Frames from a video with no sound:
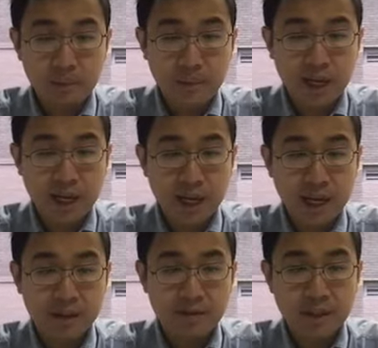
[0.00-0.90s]
may
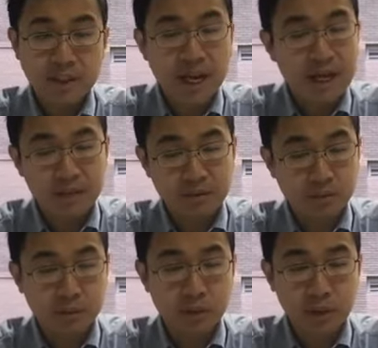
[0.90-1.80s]
have a lack of
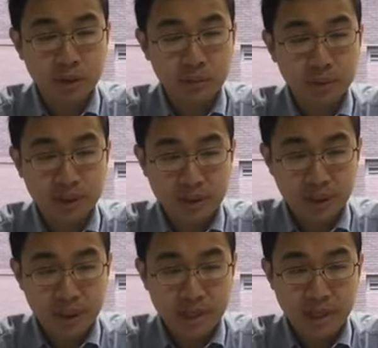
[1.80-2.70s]

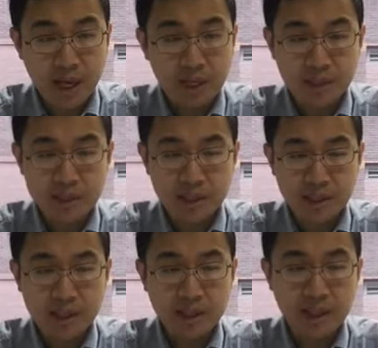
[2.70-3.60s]
employability that is a
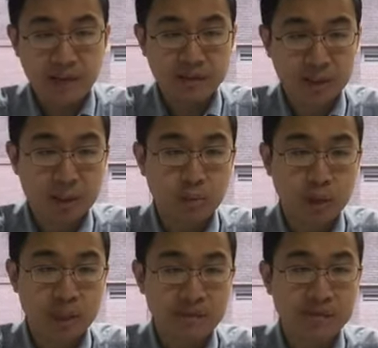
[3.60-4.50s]
heavily
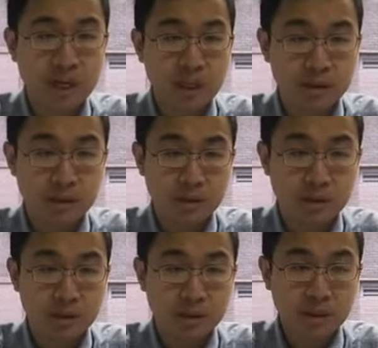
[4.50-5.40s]
weighted factor
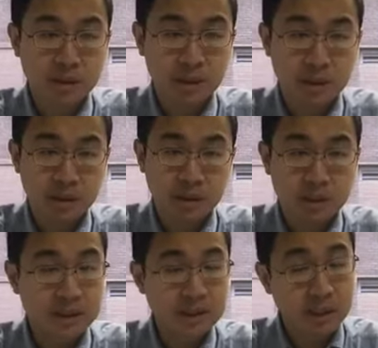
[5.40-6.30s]
in
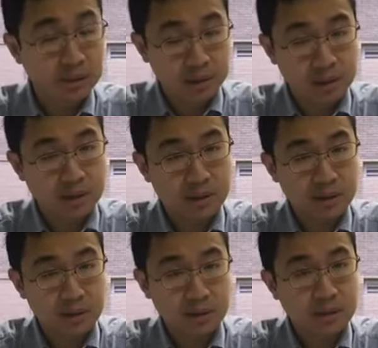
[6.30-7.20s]
considering
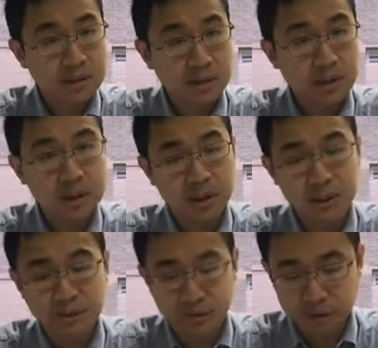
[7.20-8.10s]
an
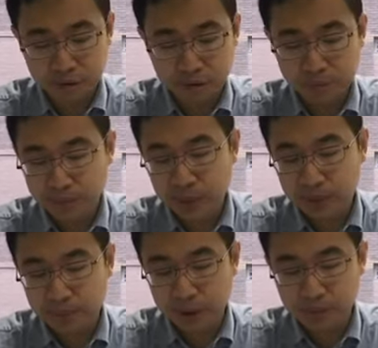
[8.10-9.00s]
individual to be a
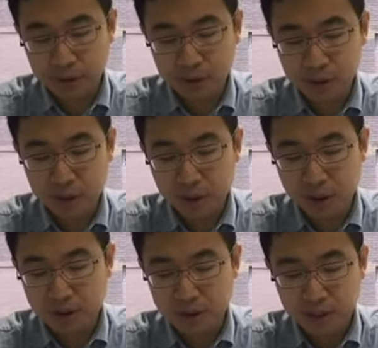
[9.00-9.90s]
public
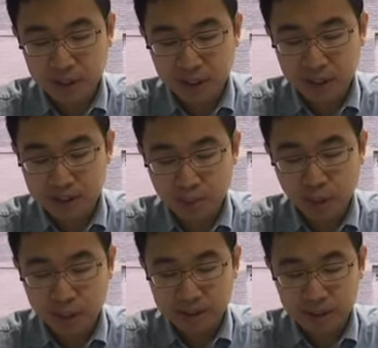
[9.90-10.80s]
charge, as
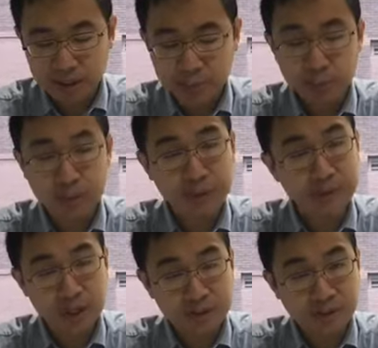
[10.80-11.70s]
well as
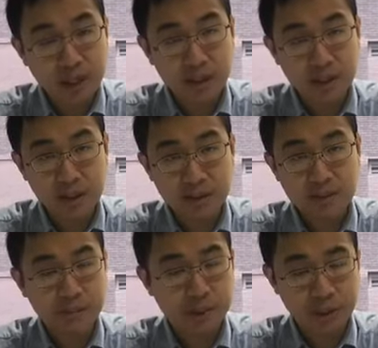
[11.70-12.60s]
previous findings
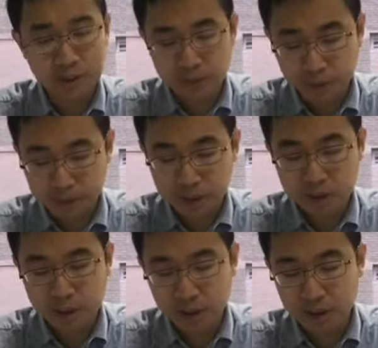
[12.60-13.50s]
of being a public
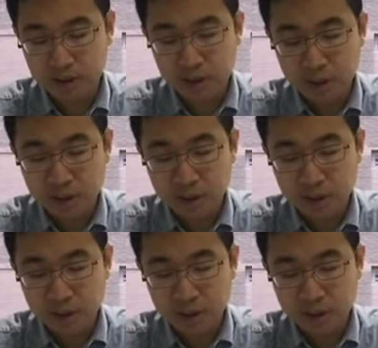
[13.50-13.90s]
charge,